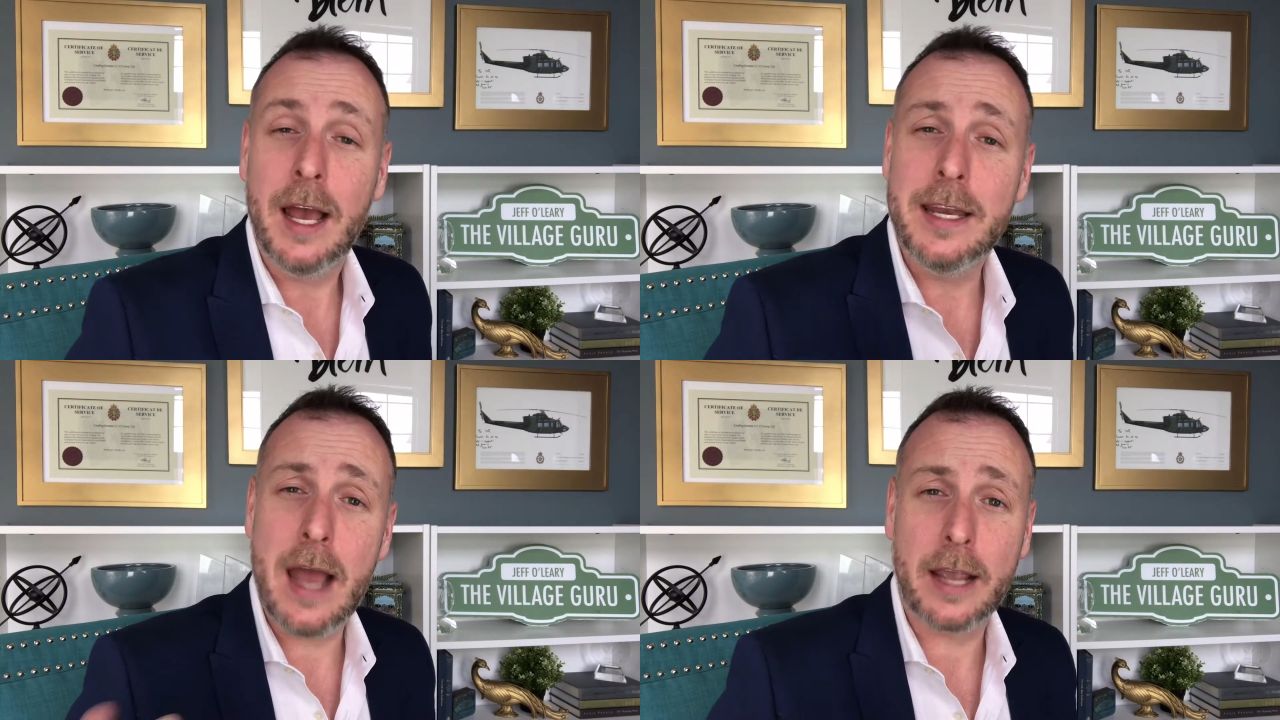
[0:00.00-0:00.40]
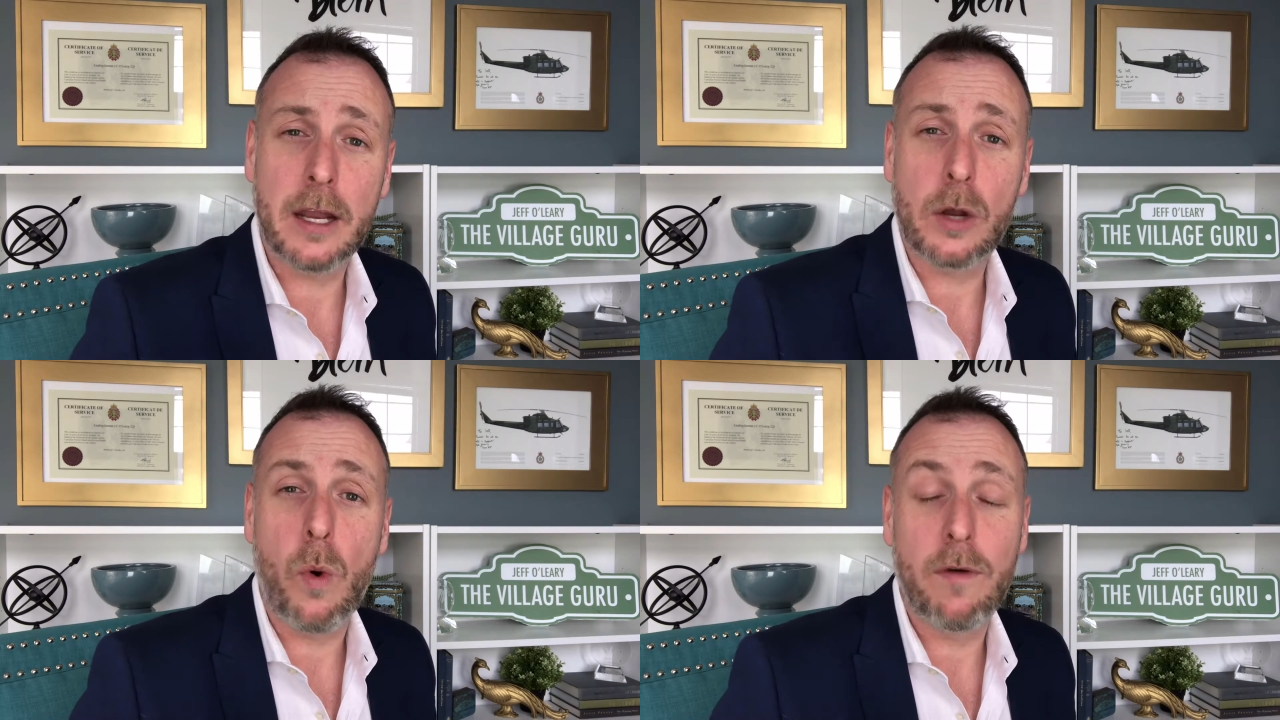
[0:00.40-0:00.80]
now I'm going
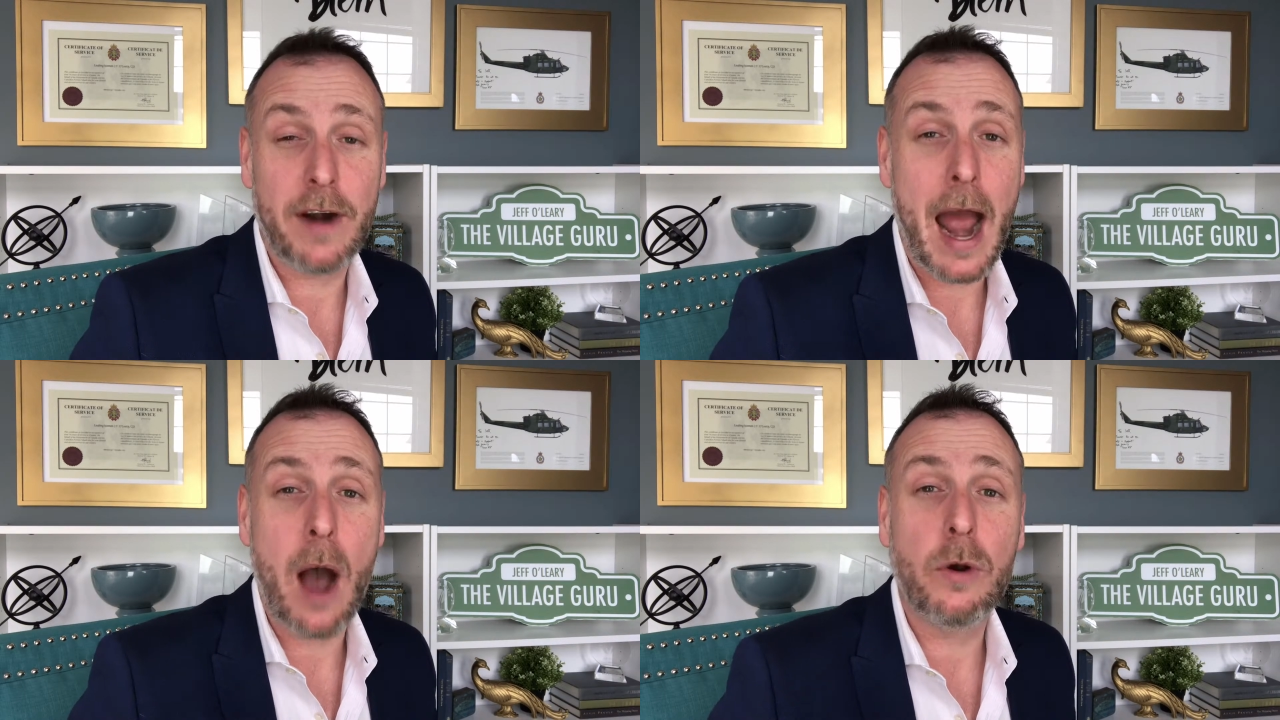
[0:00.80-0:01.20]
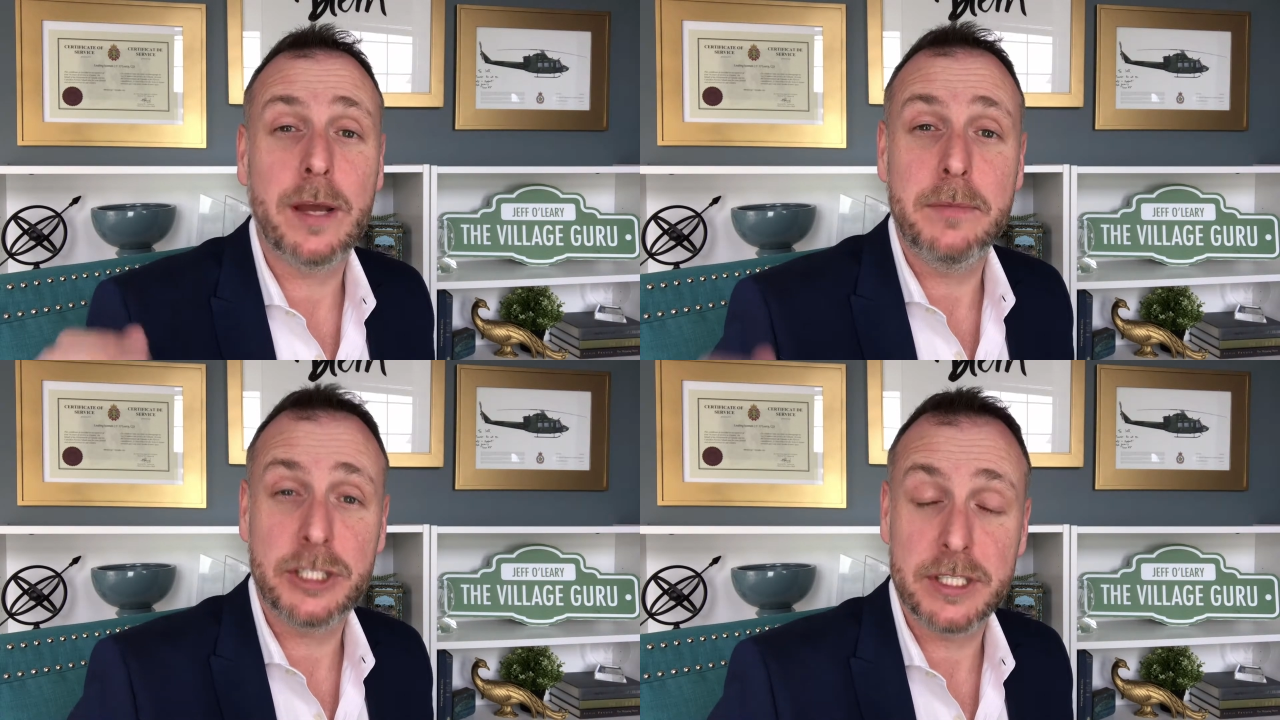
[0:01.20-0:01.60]
to go over how
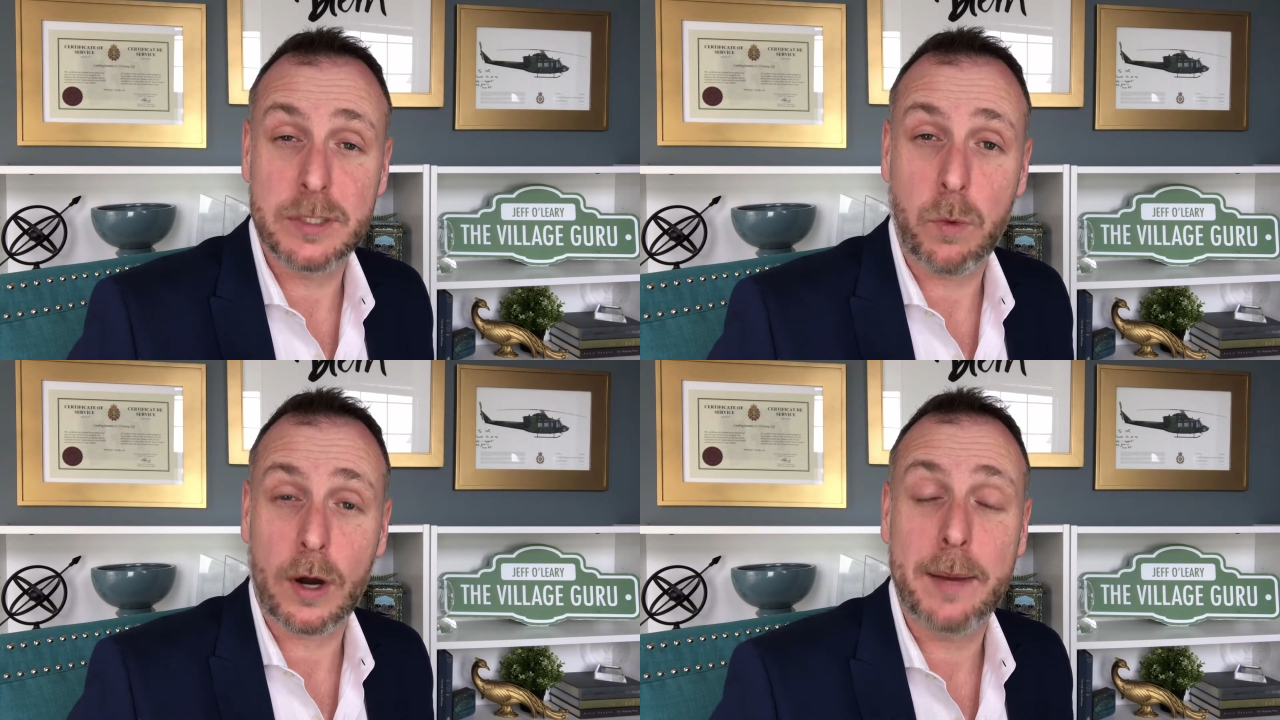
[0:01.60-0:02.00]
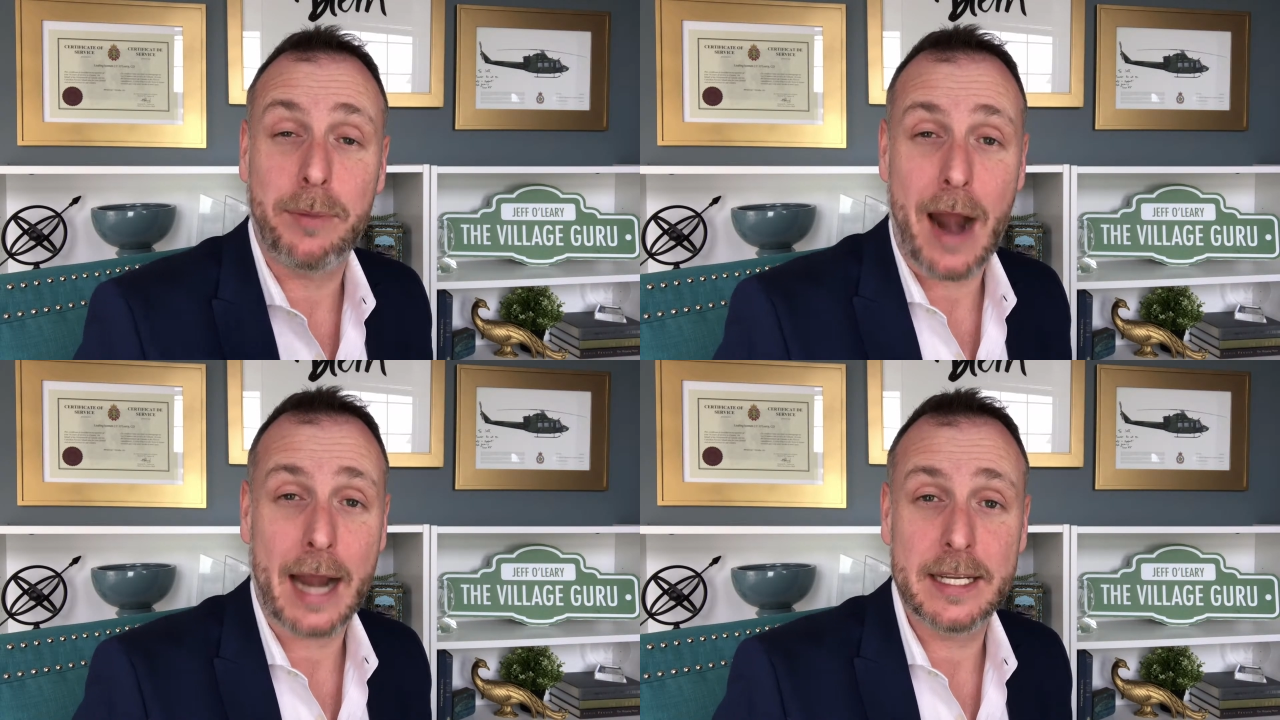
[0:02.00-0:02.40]
commissions work in
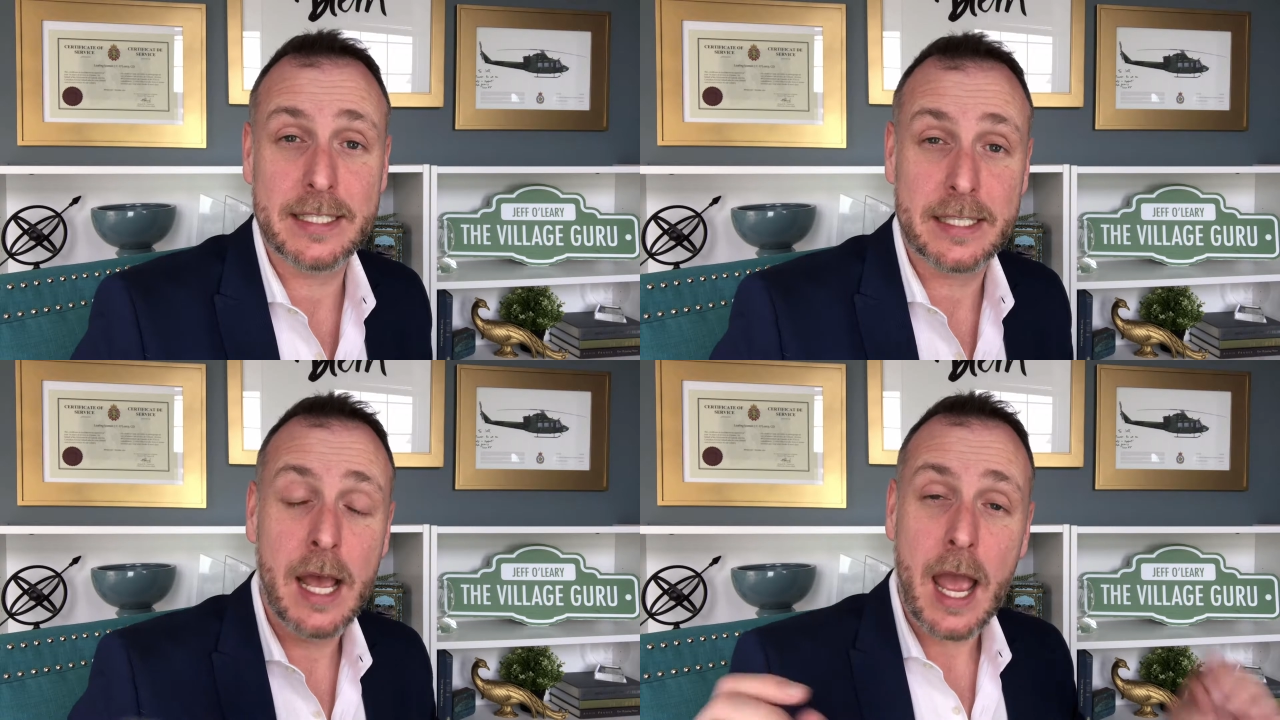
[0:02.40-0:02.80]
practice,